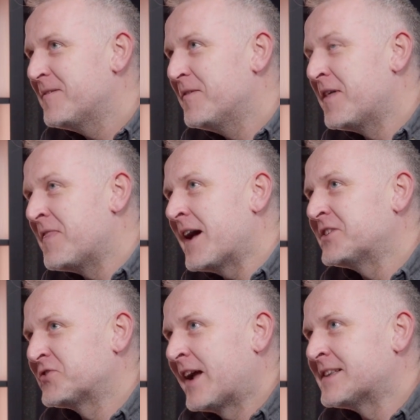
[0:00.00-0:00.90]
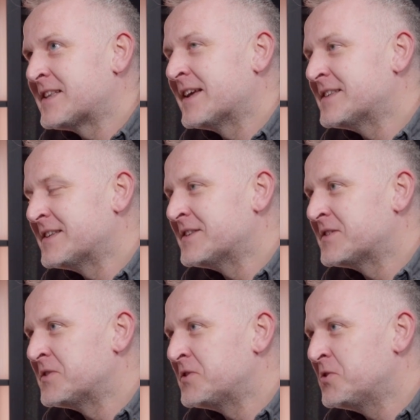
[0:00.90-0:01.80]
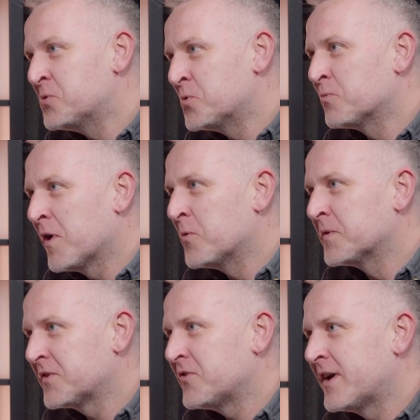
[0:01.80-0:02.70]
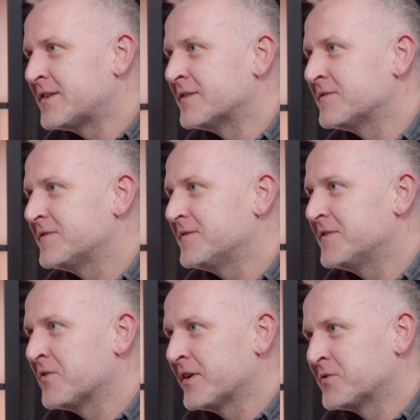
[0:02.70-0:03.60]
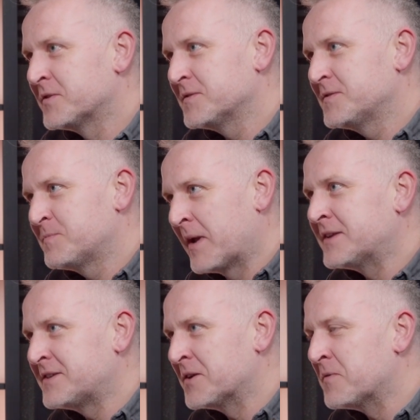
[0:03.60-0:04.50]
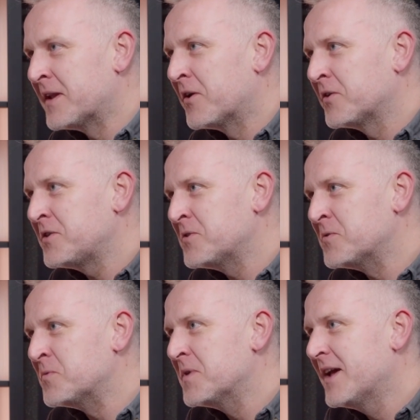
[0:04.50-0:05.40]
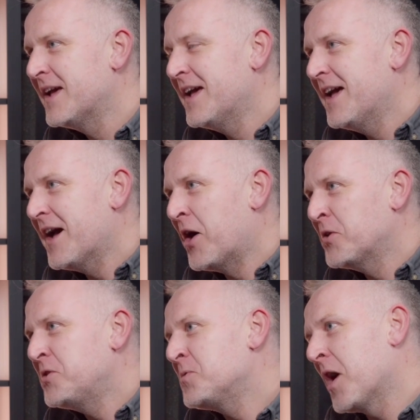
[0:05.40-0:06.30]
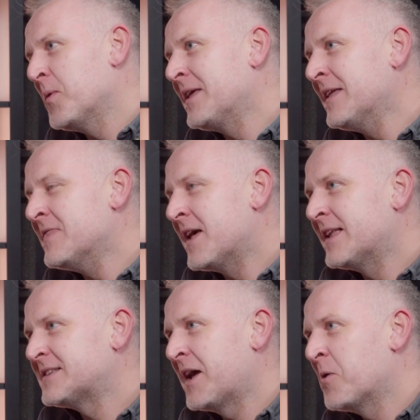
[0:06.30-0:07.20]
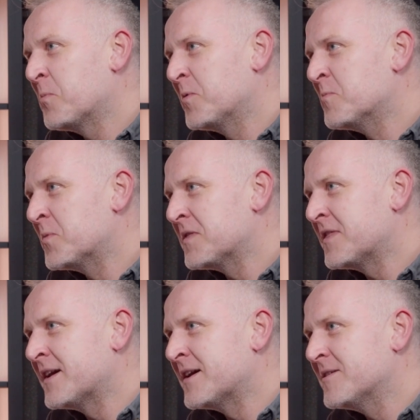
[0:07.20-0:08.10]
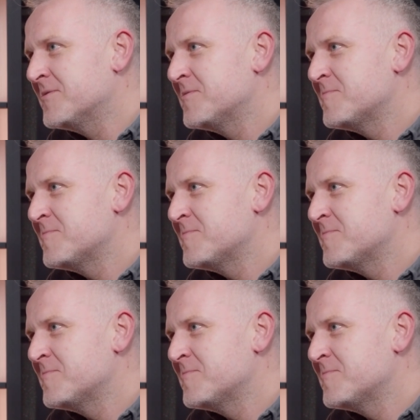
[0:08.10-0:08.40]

then that translates into your role as creative director at Spacio. Then are you going in there to help them with their